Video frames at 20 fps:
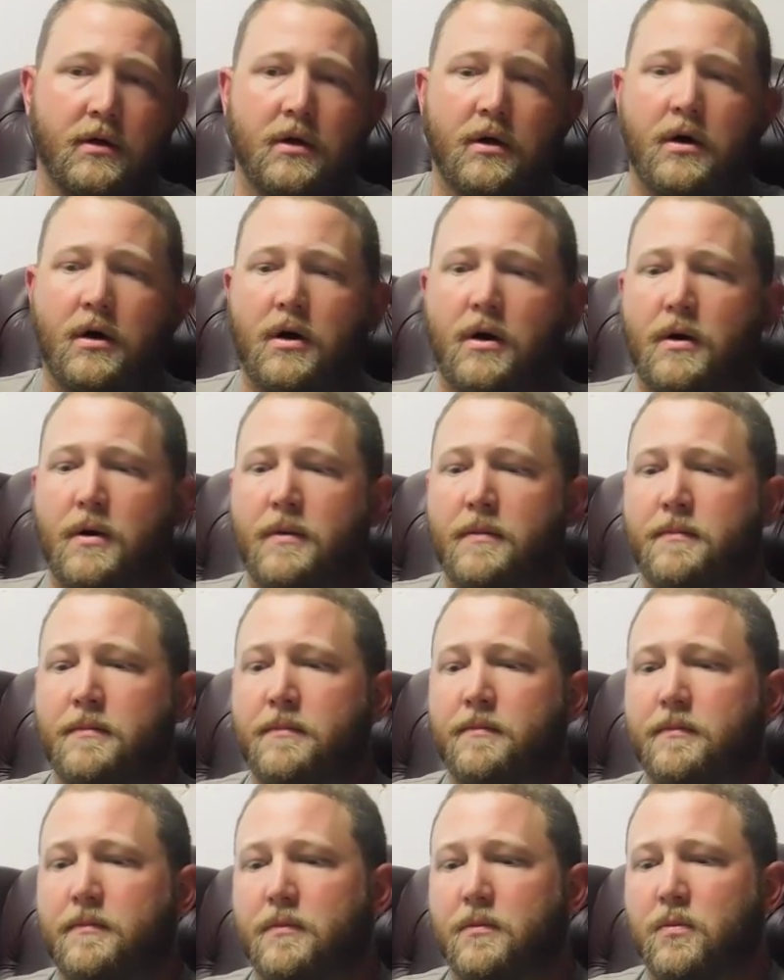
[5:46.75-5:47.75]
Um,
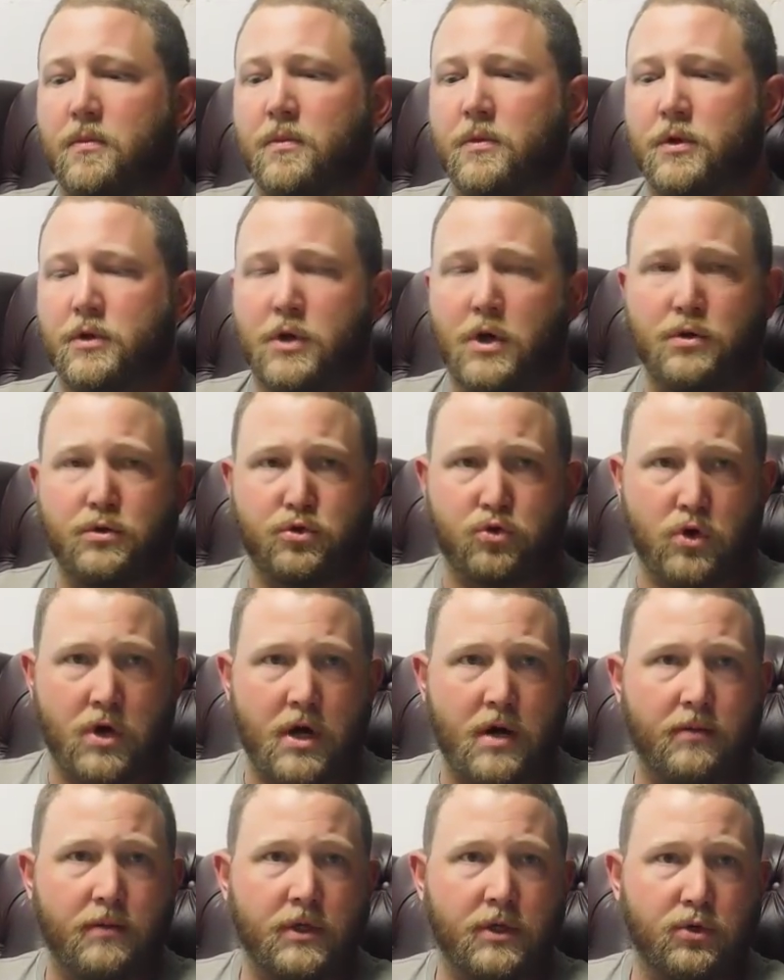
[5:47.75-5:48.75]
Coach
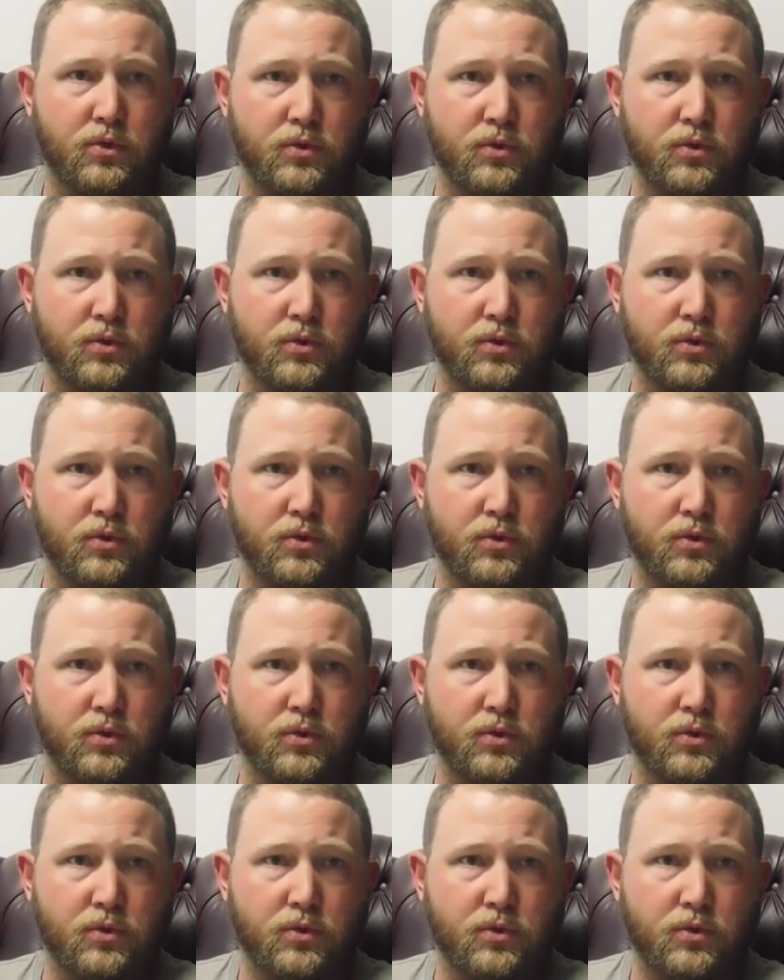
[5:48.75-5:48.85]
Cromley,